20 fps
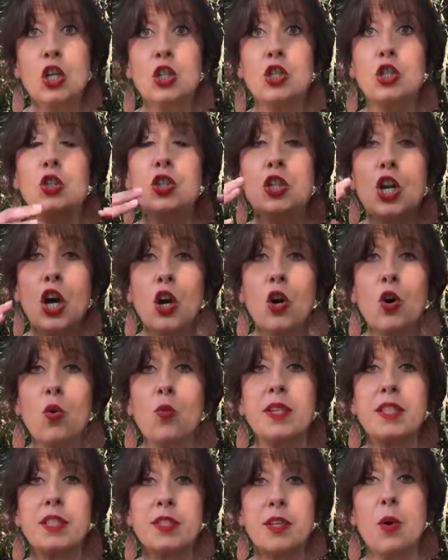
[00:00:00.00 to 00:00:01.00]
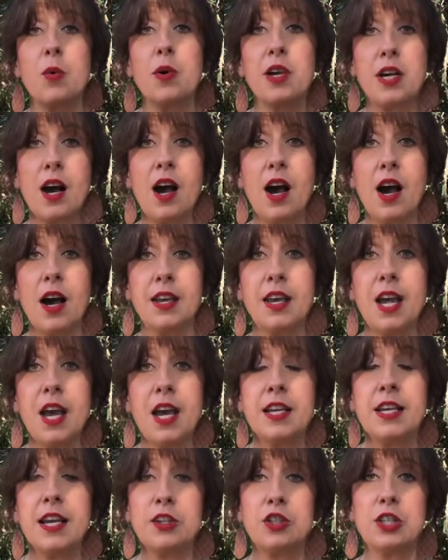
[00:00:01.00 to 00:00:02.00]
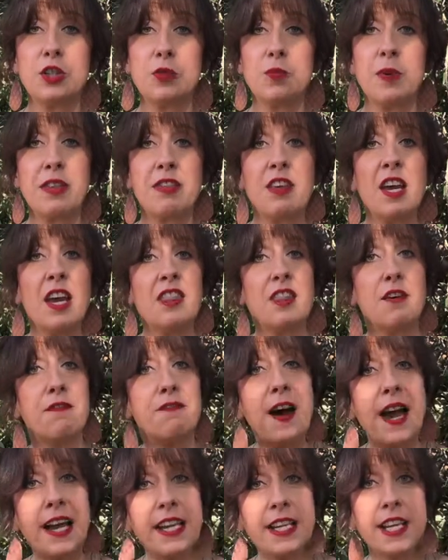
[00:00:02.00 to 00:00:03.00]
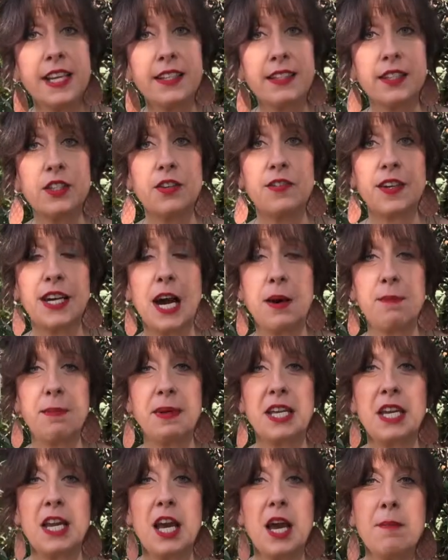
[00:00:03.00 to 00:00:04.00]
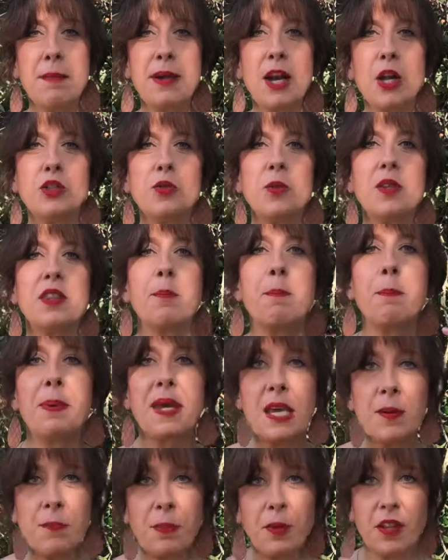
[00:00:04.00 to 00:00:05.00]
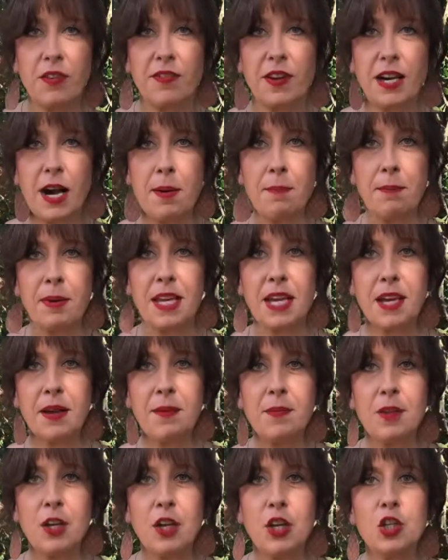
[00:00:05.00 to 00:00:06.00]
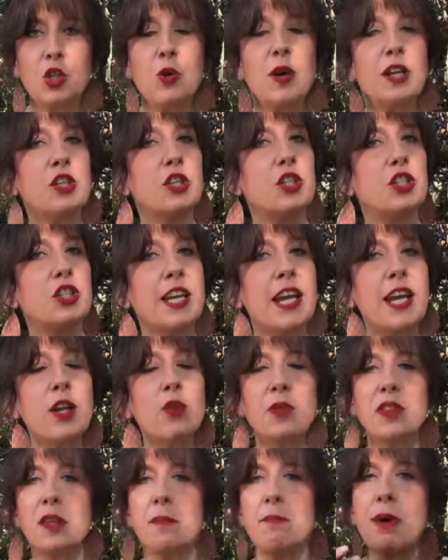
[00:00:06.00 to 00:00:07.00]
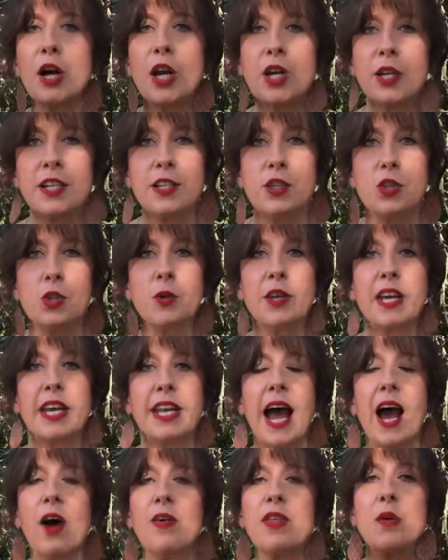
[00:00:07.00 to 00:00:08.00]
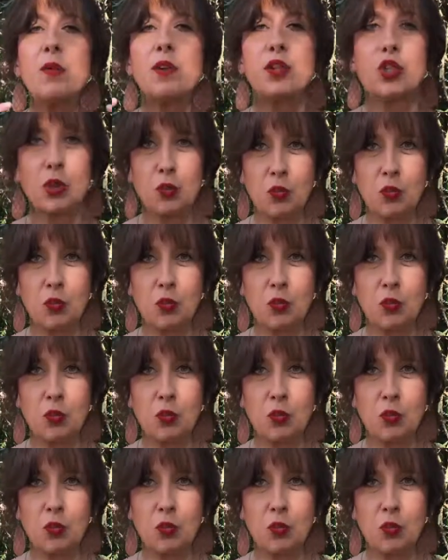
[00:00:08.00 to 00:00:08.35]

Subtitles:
to know what's going on, not just with the finances of a company, but also with the people of a company, to understand what the market is doing and how they want to